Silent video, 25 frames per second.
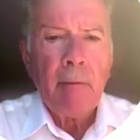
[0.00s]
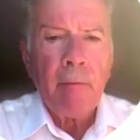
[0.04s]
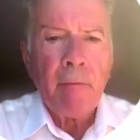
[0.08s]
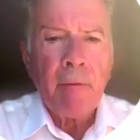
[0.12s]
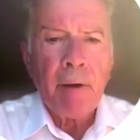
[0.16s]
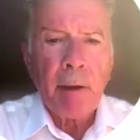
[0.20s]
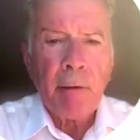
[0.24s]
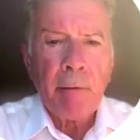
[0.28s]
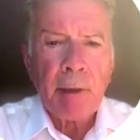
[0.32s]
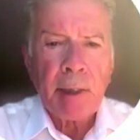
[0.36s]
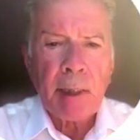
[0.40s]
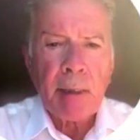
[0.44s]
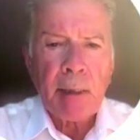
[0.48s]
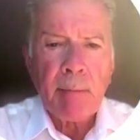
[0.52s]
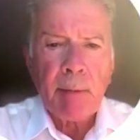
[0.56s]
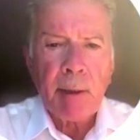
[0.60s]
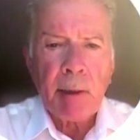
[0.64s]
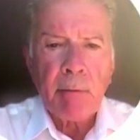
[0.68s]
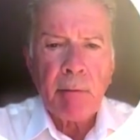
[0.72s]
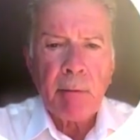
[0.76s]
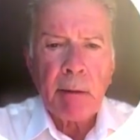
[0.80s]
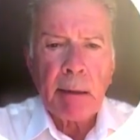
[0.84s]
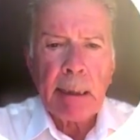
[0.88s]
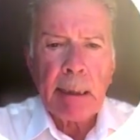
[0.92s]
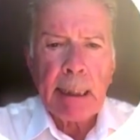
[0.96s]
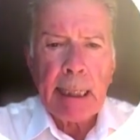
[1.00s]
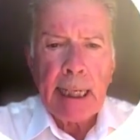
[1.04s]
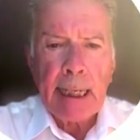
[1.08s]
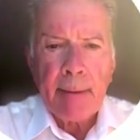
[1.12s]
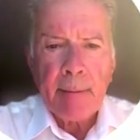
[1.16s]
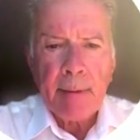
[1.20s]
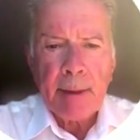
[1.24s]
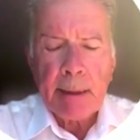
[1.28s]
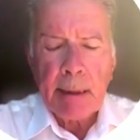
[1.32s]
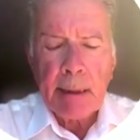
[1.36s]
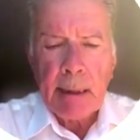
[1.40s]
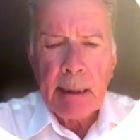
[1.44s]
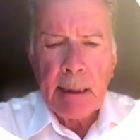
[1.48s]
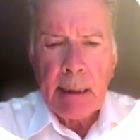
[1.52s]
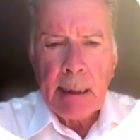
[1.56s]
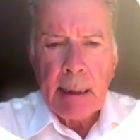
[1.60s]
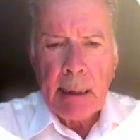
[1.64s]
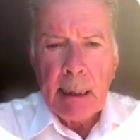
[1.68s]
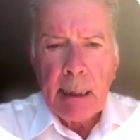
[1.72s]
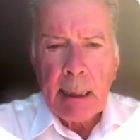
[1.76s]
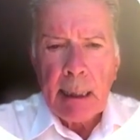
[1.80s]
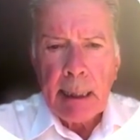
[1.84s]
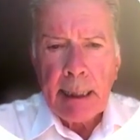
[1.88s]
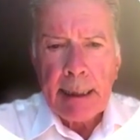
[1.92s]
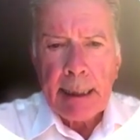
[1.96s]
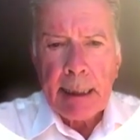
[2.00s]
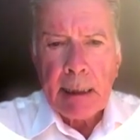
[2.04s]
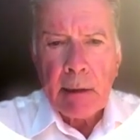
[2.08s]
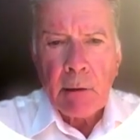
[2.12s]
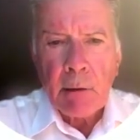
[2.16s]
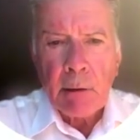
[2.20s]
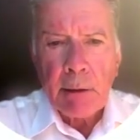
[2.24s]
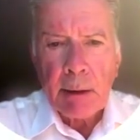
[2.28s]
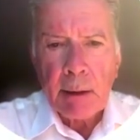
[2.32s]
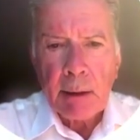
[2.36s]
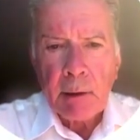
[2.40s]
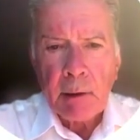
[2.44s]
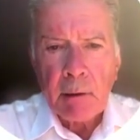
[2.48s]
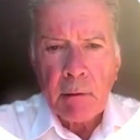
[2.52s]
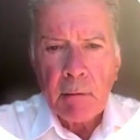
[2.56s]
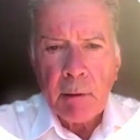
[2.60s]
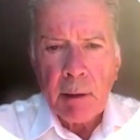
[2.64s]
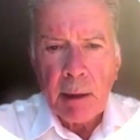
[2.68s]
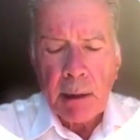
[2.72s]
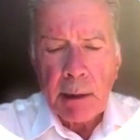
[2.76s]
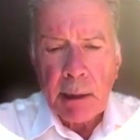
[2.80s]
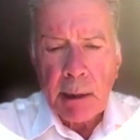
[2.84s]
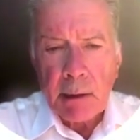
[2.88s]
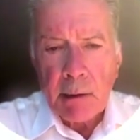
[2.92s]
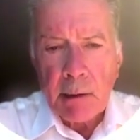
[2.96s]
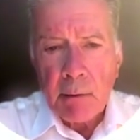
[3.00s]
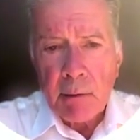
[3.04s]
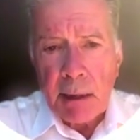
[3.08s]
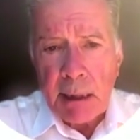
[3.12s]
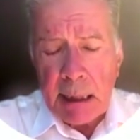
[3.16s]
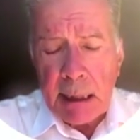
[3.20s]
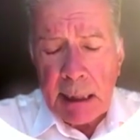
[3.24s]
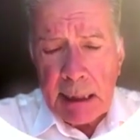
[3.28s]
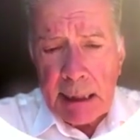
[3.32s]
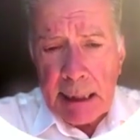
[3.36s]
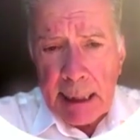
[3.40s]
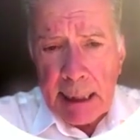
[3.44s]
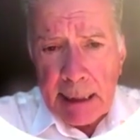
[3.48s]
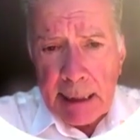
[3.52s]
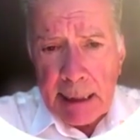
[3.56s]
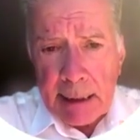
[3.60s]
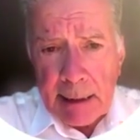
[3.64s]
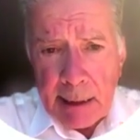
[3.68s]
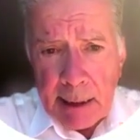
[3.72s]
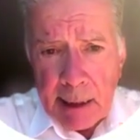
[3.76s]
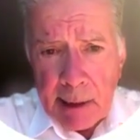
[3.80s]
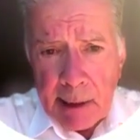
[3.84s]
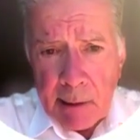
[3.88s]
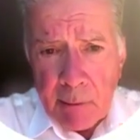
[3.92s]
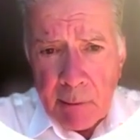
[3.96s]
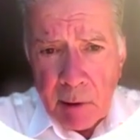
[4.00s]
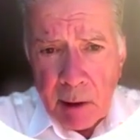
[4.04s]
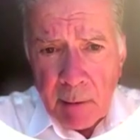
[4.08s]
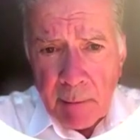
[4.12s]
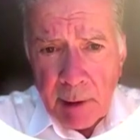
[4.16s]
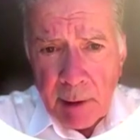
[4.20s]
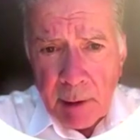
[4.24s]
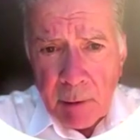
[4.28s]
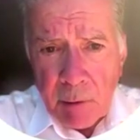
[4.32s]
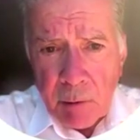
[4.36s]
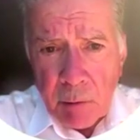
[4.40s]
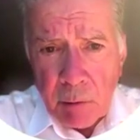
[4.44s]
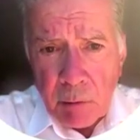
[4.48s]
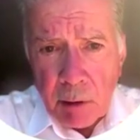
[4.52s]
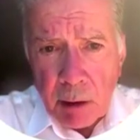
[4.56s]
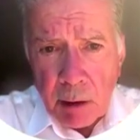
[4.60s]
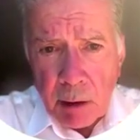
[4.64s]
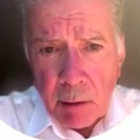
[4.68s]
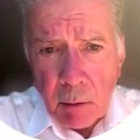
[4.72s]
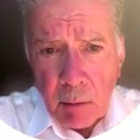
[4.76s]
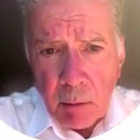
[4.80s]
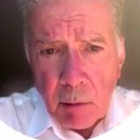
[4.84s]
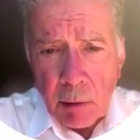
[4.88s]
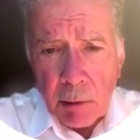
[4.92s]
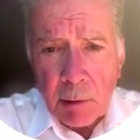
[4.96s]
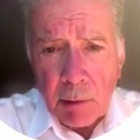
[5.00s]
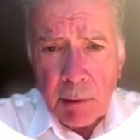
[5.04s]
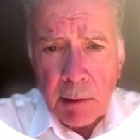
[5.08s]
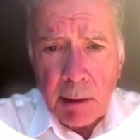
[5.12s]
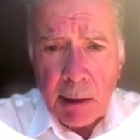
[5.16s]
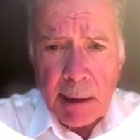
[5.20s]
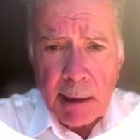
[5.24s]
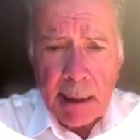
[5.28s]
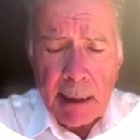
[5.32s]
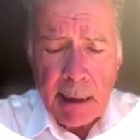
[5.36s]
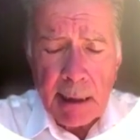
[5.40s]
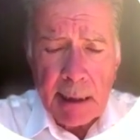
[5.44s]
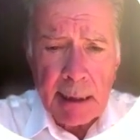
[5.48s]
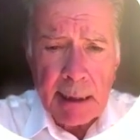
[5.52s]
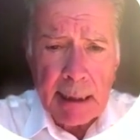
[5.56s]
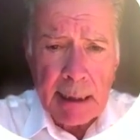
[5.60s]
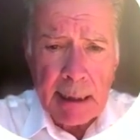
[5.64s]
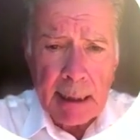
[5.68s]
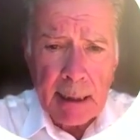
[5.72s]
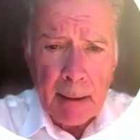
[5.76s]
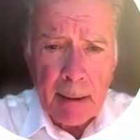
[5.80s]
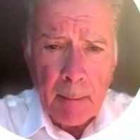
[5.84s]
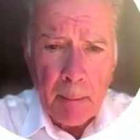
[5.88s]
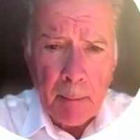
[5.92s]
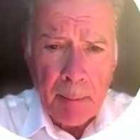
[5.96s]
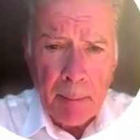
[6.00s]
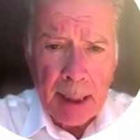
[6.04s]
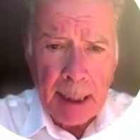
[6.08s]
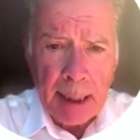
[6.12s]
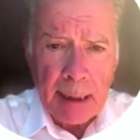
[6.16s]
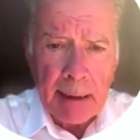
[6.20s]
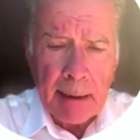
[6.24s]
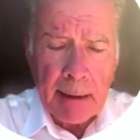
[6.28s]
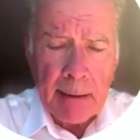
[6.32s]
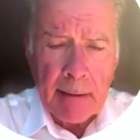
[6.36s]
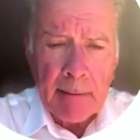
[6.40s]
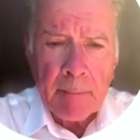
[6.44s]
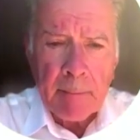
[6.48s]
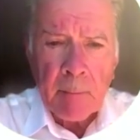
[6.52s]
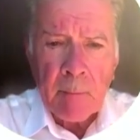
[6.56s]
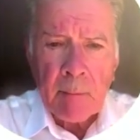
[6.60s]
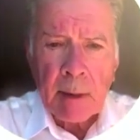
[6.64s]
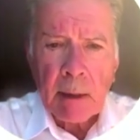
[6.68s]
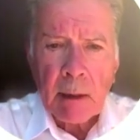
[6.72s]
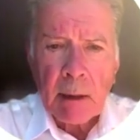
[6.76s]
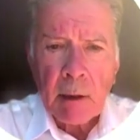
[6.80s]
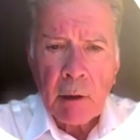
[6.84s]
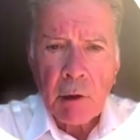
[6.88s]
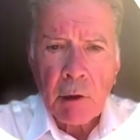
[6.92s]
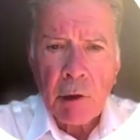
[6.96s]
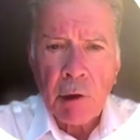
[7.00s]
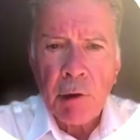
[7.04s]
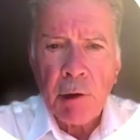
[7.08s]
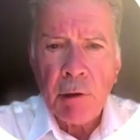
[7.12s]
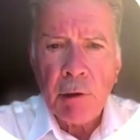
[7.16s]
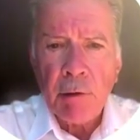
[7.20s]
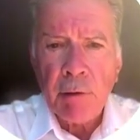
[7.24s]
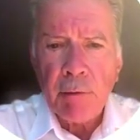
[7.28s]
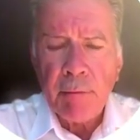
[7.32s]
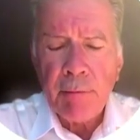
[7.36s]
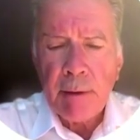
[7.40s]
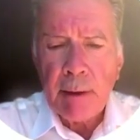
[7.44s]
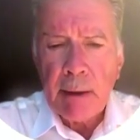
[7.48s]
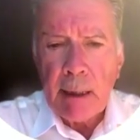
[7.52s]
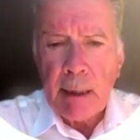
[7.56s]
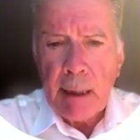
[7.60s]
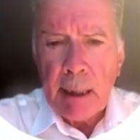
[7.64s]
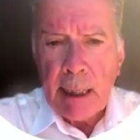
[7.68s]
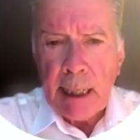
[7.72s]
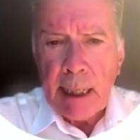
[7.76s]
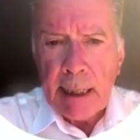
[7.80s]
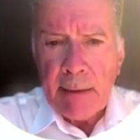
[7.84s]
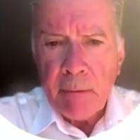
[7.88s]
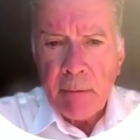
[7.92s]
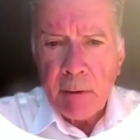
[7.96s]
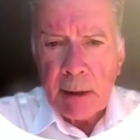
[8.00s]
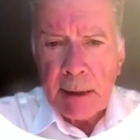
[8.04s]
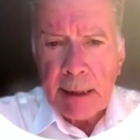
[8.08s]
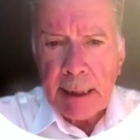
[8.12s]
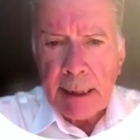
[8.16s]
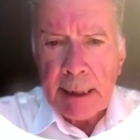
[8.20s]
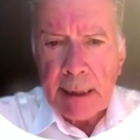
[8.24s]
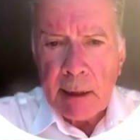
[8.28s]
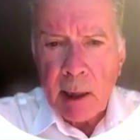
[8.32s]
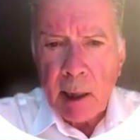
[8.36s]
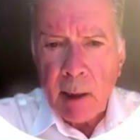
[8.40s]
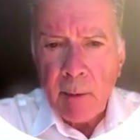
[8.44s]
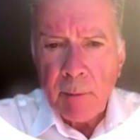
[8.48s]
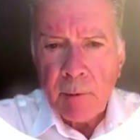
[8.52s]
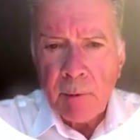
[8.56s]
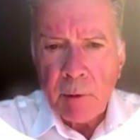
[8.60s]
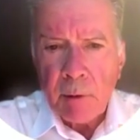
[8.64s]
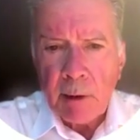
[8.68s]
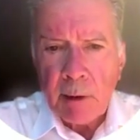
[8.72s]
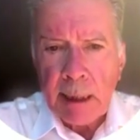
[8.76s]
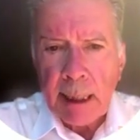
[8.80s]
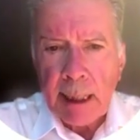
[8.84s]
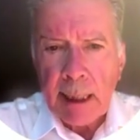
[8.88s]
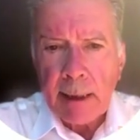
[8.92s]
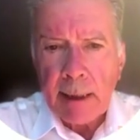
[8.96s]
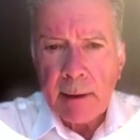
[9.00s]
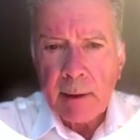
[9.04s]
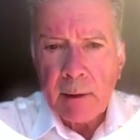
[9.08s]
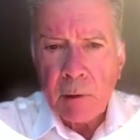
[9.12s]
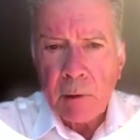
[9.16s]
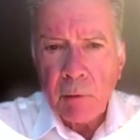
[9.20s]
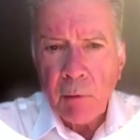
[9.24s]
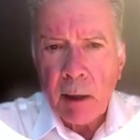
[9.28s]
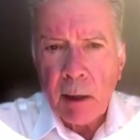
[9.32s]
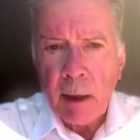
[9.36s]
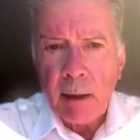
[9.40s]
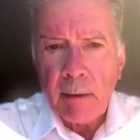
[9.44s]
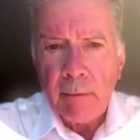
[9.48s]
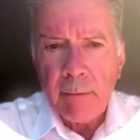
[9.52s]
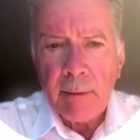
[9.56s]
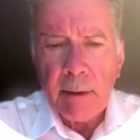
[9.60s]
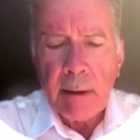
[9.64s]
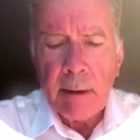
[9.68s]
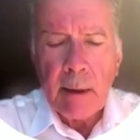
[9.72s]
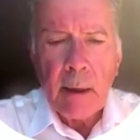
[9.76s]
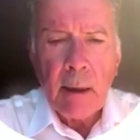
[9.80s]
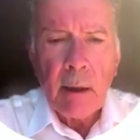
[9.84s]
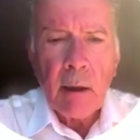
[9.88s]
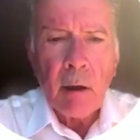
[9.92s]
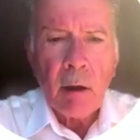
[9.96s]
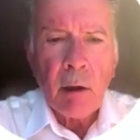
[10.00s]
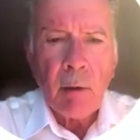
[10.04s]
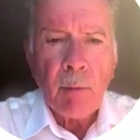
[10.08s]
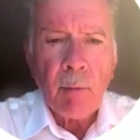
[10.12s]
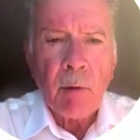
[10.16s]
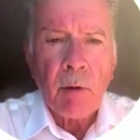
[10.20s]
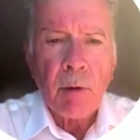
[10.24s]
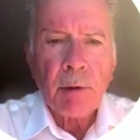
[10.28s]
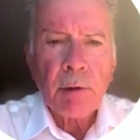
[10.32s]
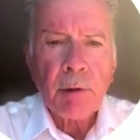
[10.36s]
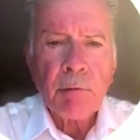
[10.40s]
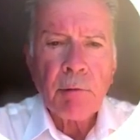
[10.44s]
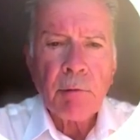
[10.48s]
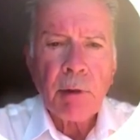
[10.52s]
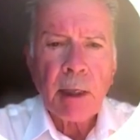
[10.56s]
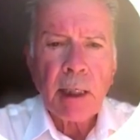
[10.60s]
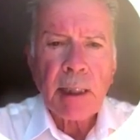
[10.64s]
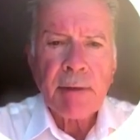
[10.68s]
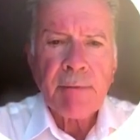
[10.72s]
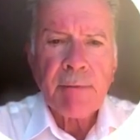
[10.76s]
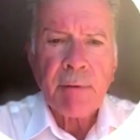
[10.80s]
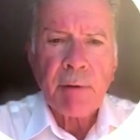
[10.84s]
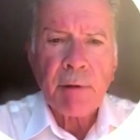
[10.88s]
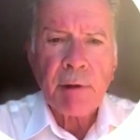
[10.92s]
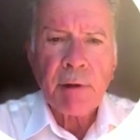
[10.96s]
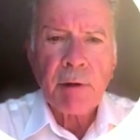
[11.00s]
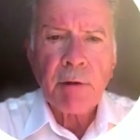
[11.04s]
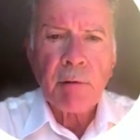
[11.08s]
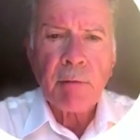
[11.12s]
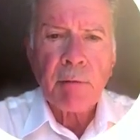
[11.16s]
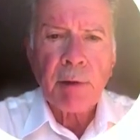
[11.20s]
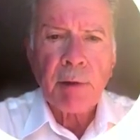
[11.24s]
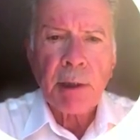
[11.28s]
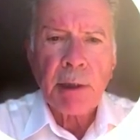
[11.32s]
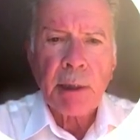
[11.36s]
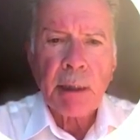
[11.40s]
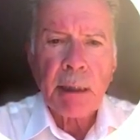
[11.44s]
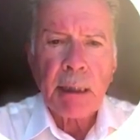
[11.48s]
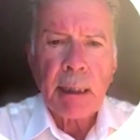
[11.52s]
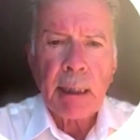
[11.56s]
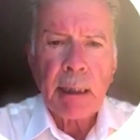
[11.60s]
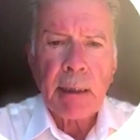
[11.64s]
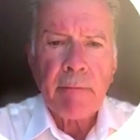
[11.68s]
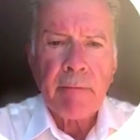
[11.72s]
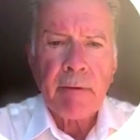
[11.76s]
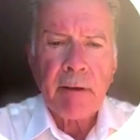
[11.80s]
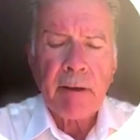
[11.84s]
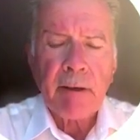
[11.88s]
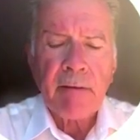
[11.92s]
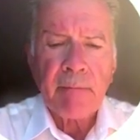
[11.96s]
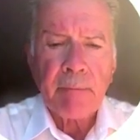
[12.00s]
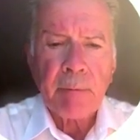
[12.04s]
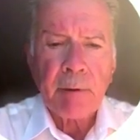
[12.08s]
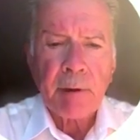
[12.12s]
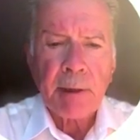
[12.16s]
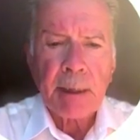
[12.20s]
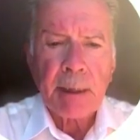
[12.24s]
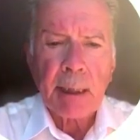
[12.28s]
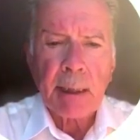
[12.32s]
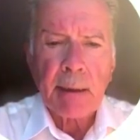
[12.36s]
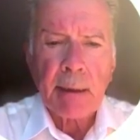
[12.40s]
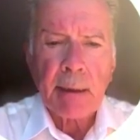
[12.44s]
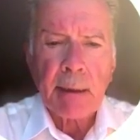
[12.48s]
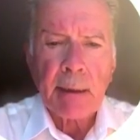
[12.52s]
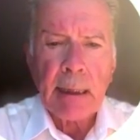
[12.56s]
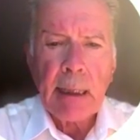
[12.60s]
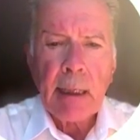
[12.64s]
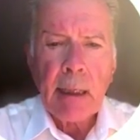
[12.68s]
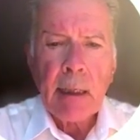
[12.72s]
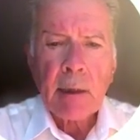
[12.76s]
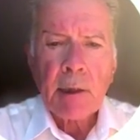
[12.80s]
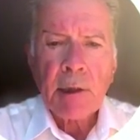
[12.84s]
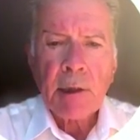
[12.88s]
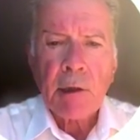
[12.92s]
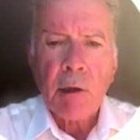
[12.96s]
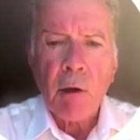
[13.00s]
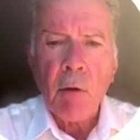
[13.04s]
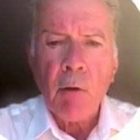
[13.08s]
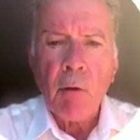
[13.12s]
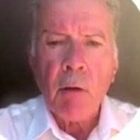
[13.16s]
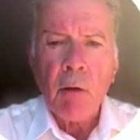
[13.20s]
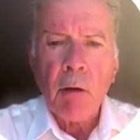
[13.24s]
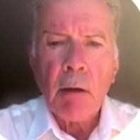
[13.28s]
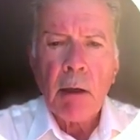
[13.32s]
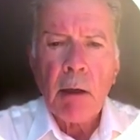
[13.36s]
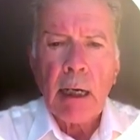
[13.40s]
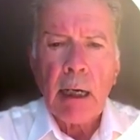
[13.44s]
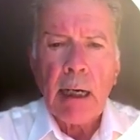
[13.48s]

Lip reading: varies between labs and according to age. And you see that in women who are older, this is the pink curve, it would take up to 10, 12, or more transfers to reach 95%. So